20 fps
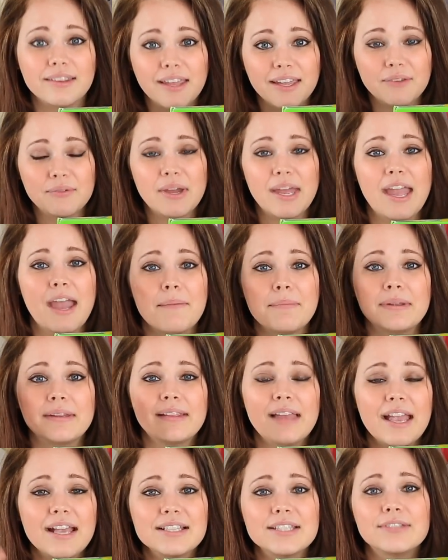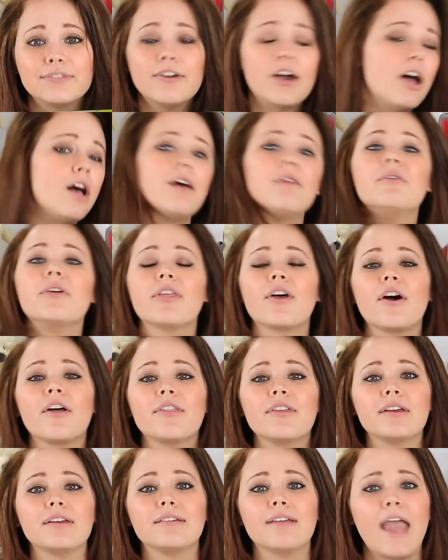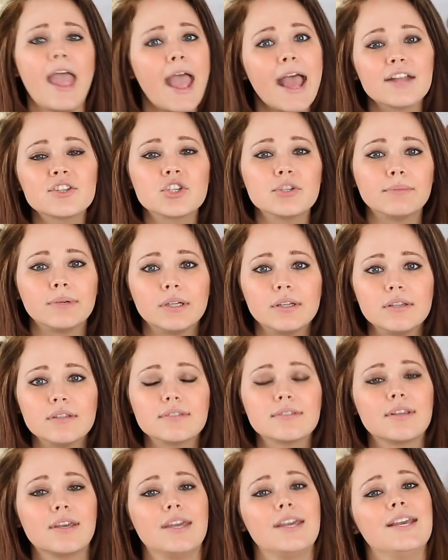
like what happened last fall with all the Hatchimals.